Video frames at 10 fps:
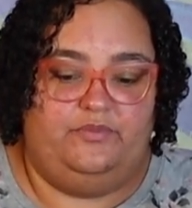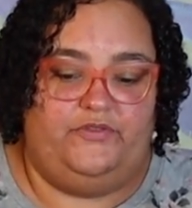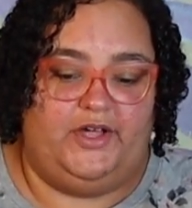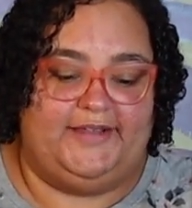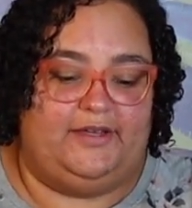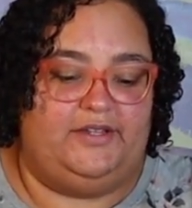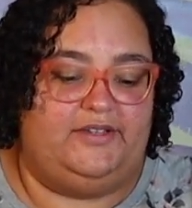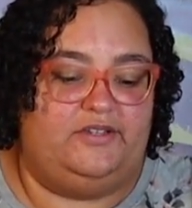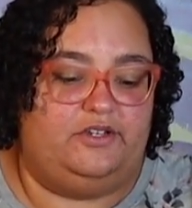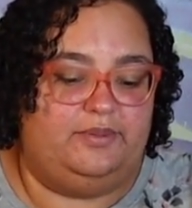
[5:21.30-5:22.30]
fall down
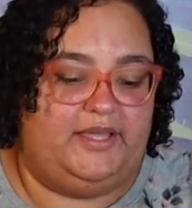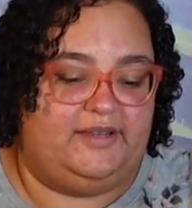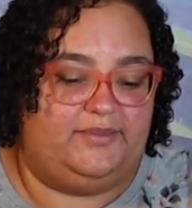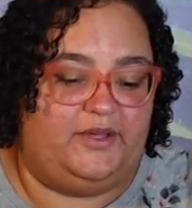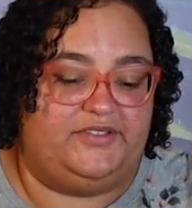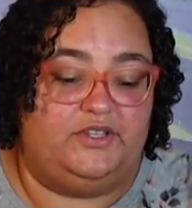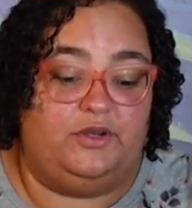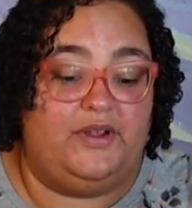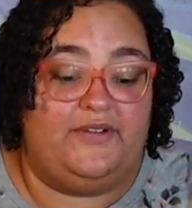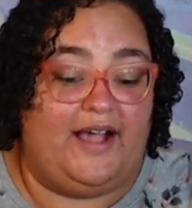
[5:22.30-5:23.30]
into your plant as well. So you
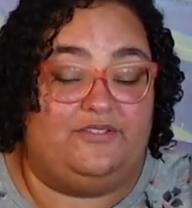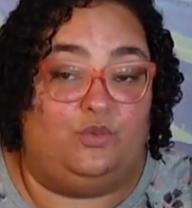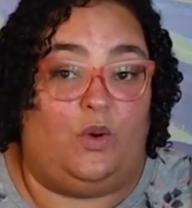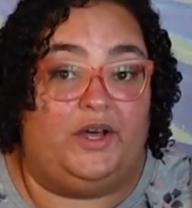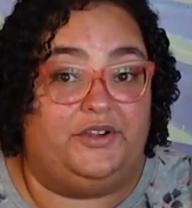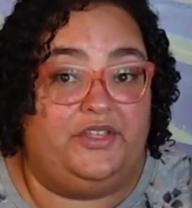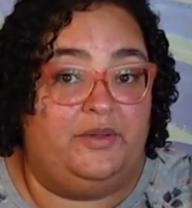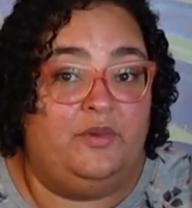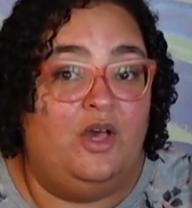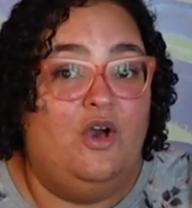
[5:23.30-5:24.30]
don't ever have to water
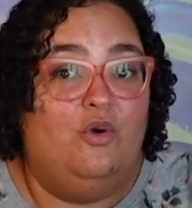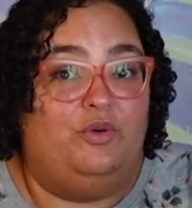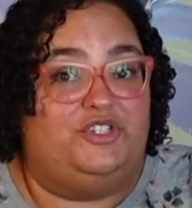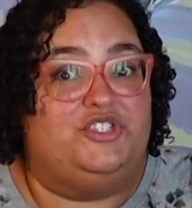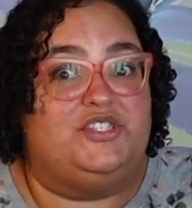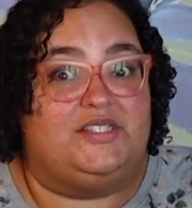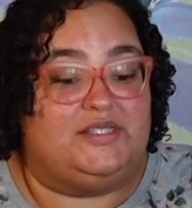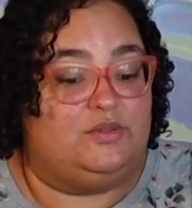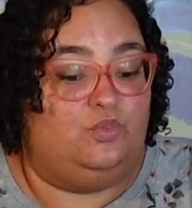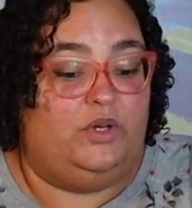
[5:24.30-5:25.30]
them, which
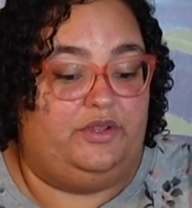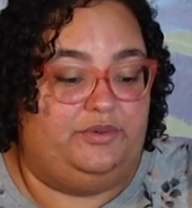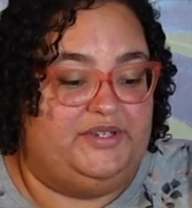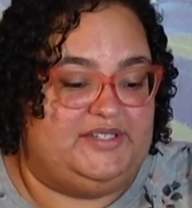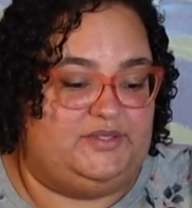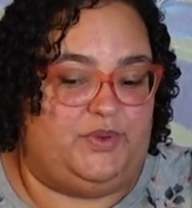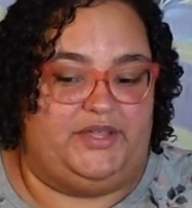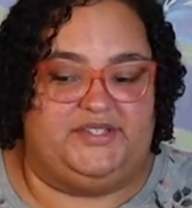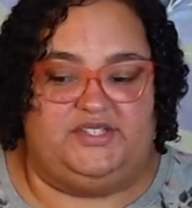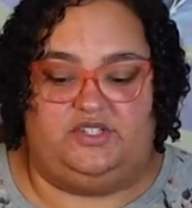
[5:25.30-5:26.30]
is one of the reasons why
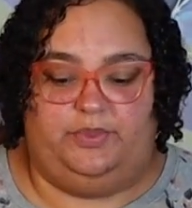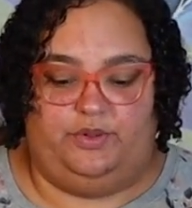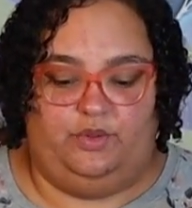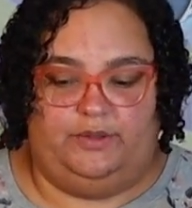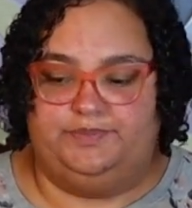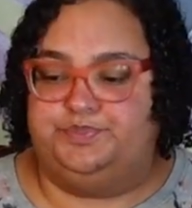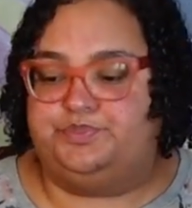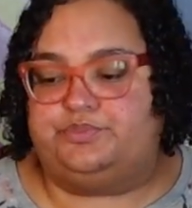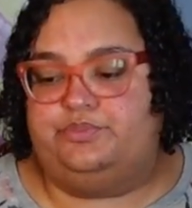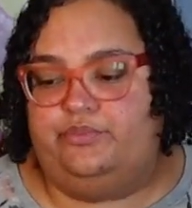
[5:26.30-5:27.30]
this is super cool.
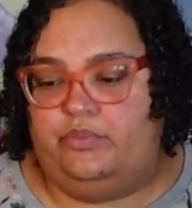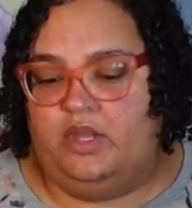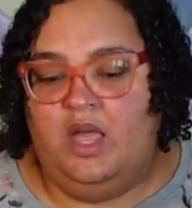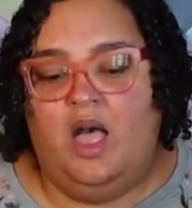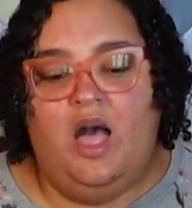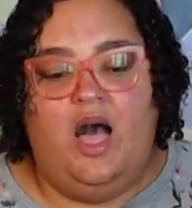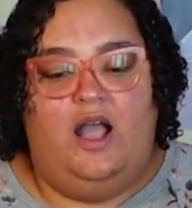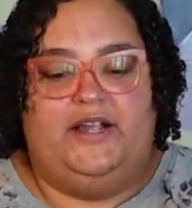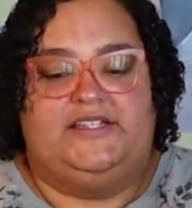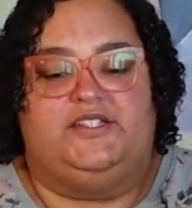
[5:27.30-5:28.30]

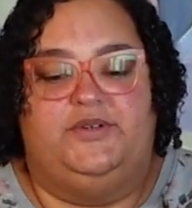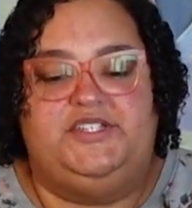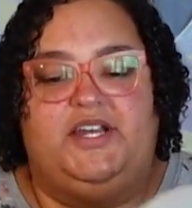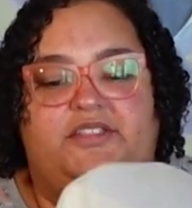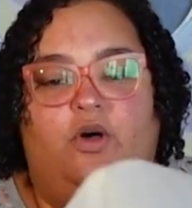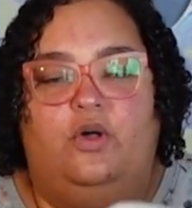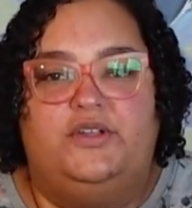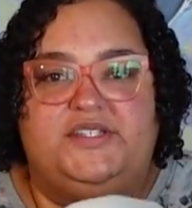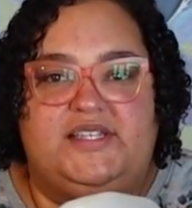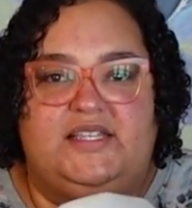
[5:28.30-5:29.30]
All right, so once you got the
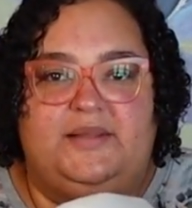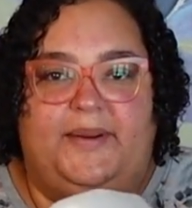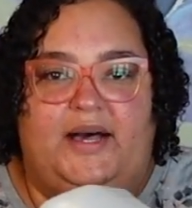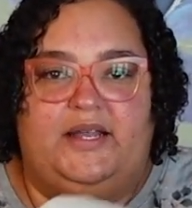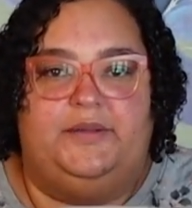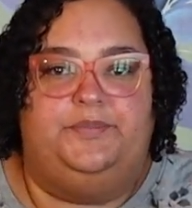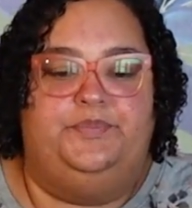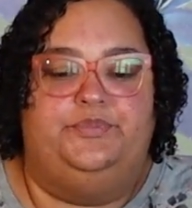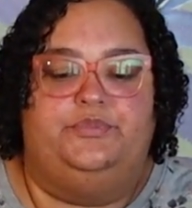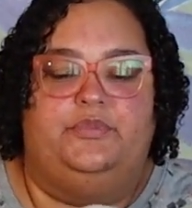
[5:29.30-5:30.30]
holes in the bottom,
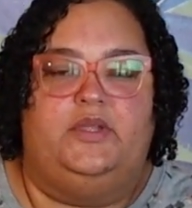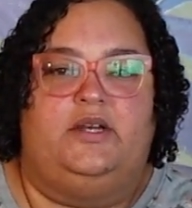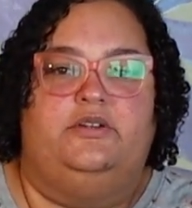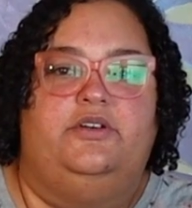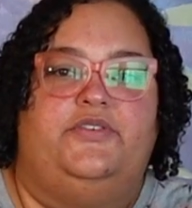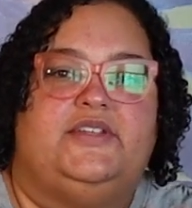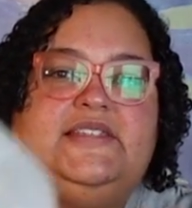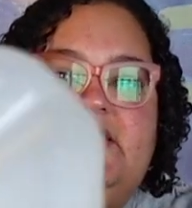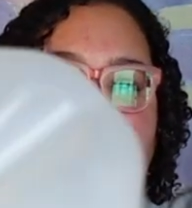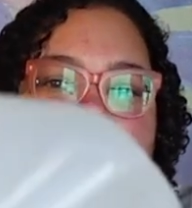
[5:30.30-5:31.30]
I don't know if you can
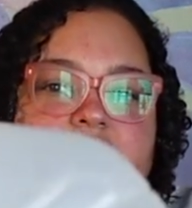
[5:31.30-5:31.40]
see any of